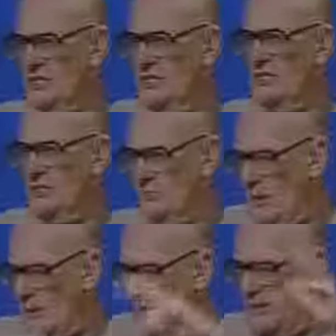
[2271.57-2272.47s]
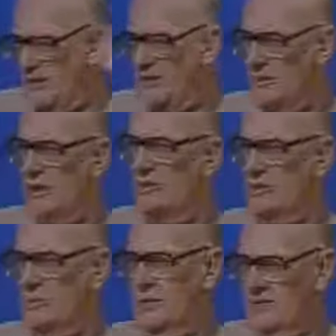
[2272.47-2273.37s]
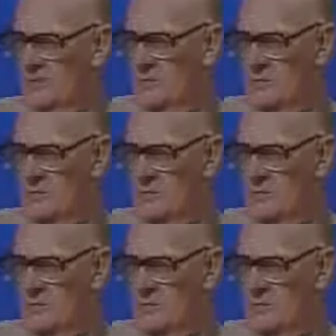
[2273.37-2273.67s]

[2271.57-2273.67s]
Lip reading: a serious problem in near-Earth space.